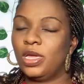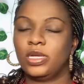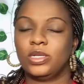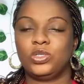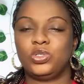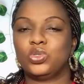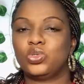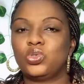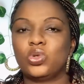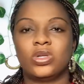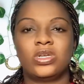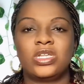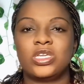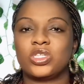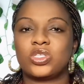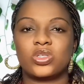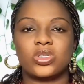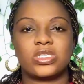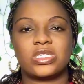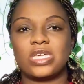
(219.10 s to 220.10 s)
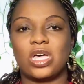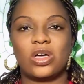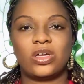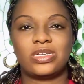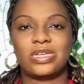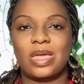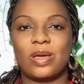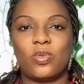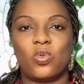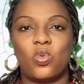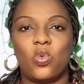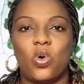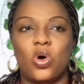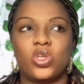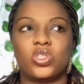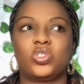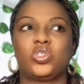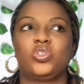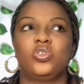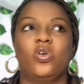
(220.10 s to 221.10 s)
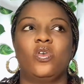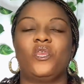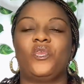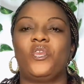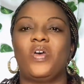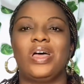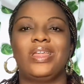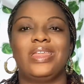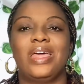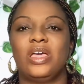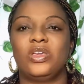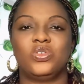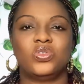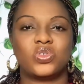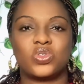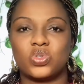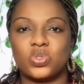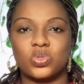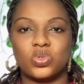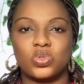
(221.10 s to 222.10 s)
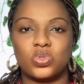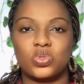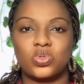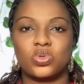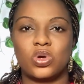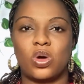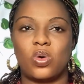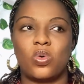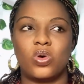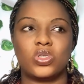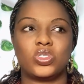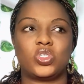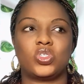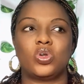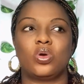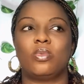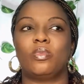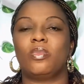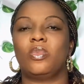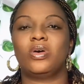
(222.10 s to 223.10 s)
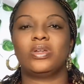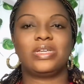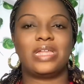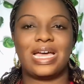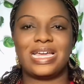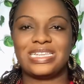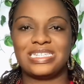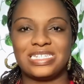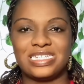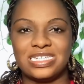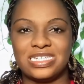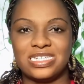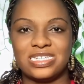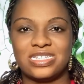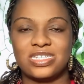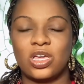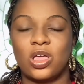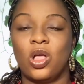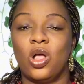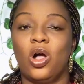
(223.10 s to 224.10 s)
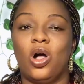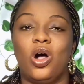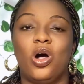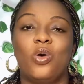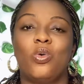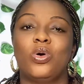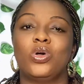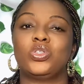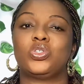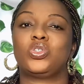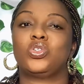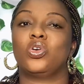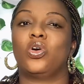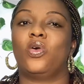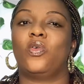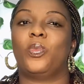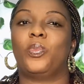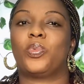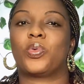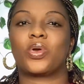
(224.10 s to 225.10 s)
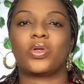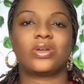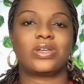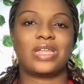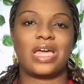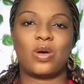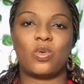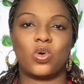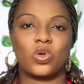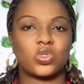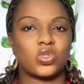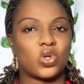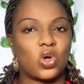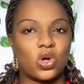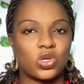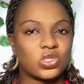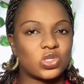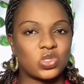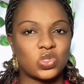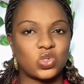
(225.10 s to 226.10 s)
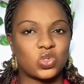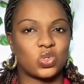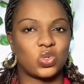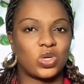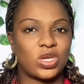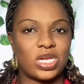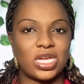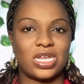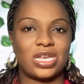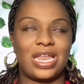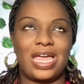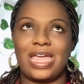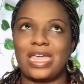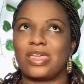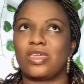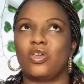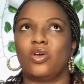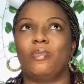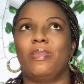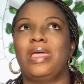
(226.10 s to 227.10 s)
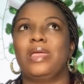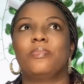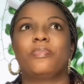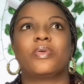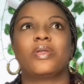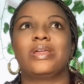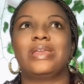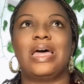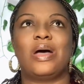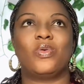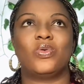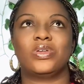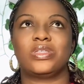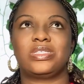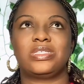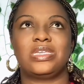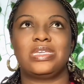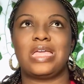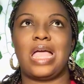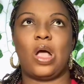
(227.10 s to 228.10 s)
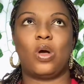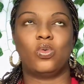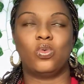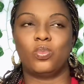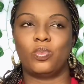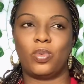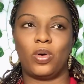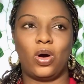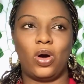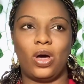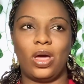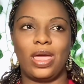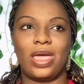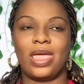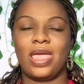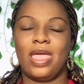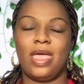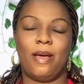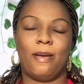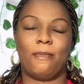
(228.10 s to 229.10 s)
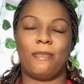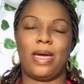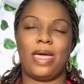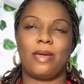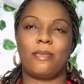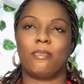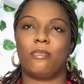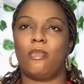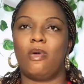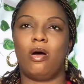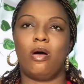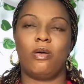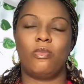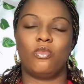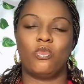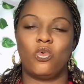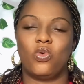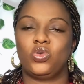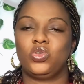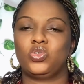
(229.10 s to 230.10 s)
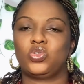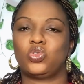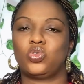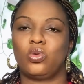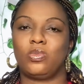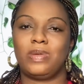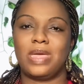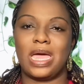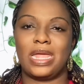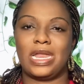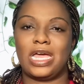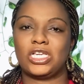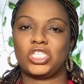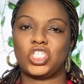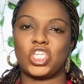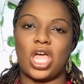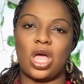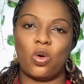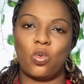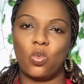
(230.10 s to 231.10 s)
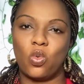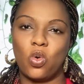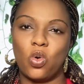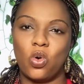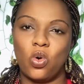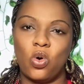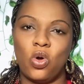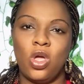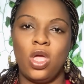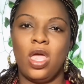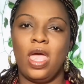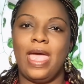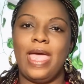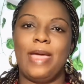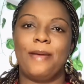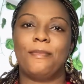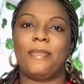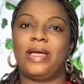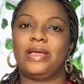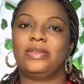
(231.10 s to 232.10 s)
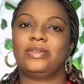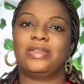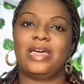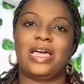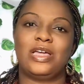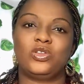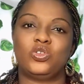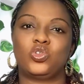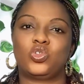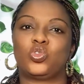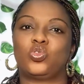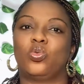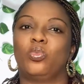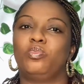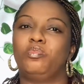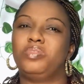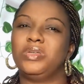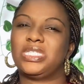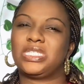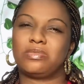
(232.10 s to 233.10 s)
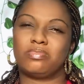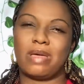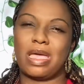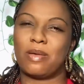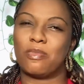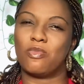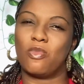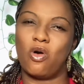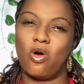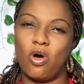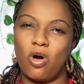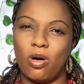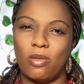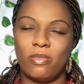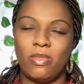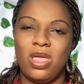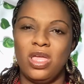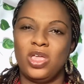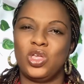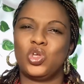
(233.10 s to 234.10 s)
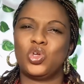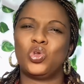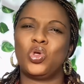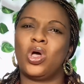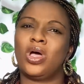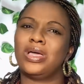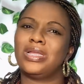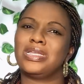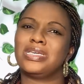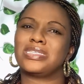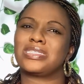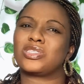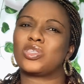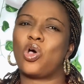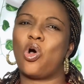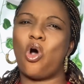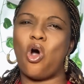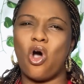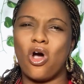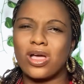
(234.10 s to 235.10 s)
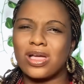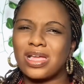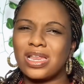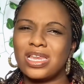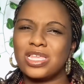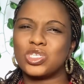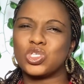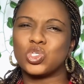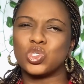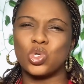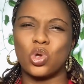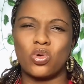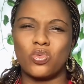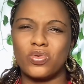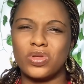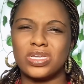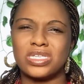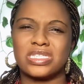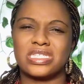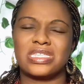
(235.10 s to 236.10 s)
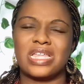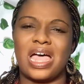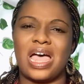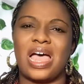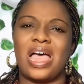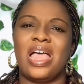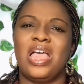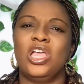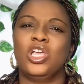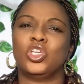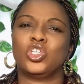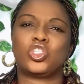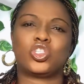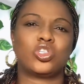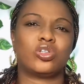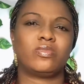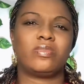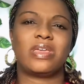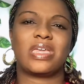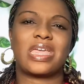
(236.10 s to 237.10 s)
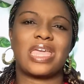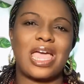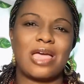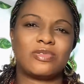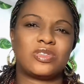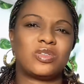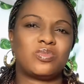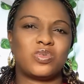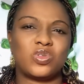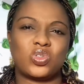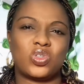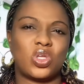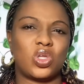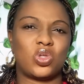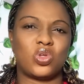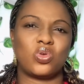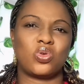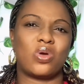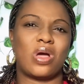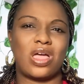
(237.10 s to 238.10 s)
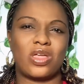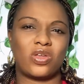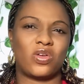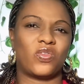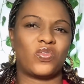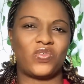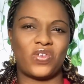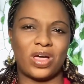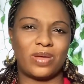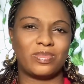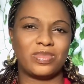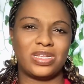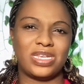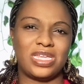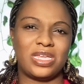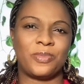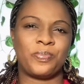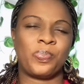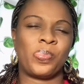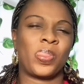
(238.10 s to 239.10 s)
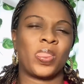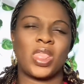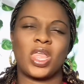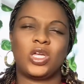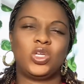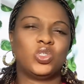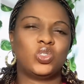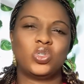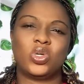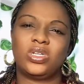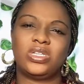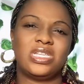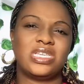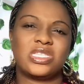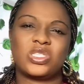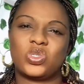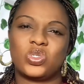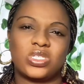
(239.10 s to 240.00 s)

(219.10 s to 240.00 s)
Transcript: you don't need to tell them what your father used to do or what your mother did or what your brother was caught doing. Like, my brother was a yahoo boy, my mom used to be an ashawo, and my dad used to beat my mom. You know, all these ugly stories that should be kept between you and your family. You don't need to